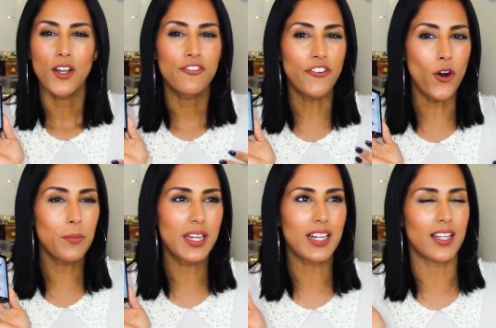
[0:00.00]

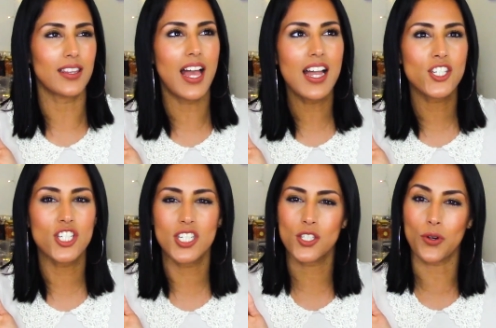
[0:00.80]
faux mink
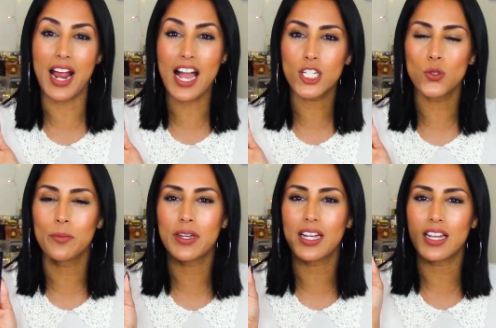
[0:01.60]
lashes or
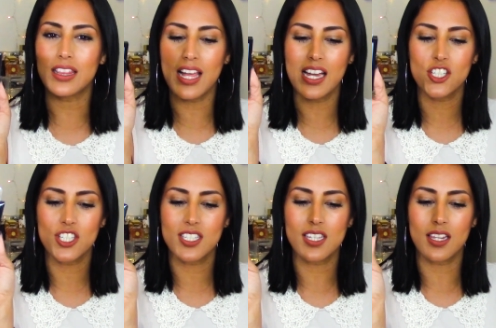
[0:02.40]
actual mink
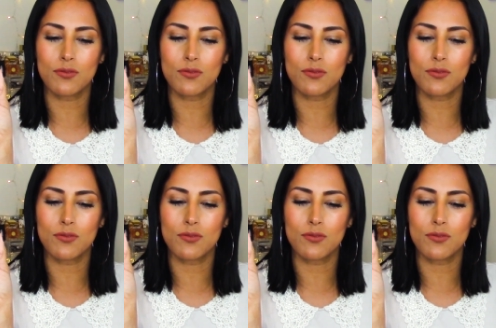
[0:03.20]
lashes,